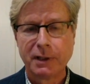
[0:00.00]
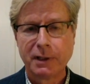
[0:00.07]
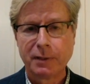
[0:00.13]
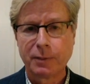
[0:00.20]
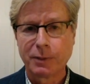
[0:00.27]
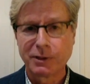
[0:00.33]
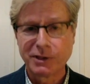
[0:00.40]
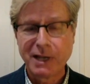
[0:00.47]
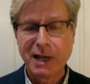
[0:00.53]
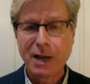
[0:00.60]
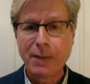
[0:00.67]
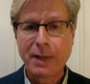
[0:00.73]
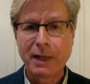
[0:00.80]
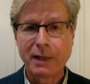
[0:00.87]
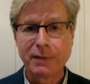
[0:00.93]
And we'll see how
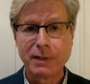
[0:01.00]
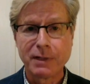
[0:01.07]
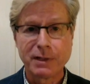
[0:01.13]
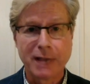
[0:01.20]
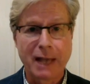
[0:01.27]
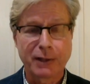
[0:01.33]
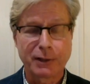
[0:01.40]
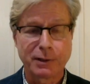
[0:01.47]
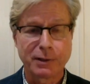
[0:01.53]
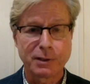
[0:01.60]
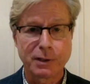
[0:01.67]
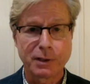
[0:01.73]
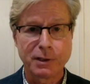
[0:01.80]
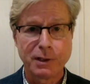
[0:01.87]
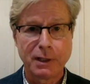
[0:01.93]
many of these actually
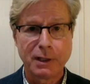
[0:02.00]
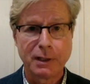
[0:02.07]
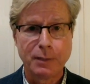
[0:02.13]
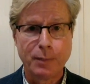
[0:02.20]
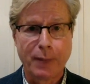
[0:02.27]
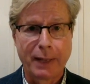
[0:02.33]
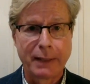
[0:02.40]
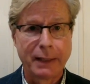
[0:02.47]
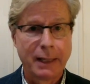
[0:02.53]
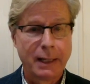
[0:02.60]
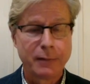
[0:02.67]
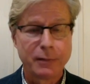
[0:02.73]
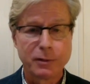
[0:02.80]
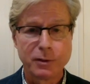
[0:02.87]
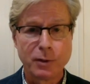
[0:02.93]
succeed, but
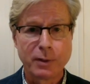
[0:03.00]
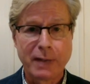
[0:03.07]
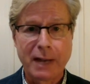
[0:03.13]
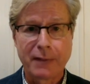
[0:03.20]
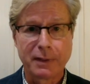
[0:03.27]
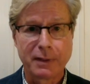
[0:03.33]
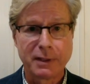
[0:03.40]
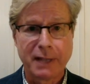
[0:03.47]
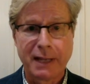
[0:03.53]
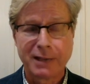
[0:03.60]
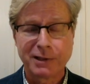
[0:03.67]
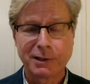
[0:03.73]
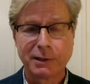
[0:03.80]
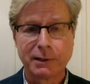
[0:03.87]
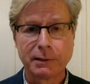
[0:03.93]
there's no doubt that
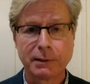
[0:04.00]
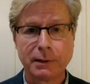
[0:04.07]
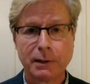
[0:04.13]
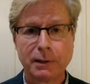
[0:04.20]
Tesla,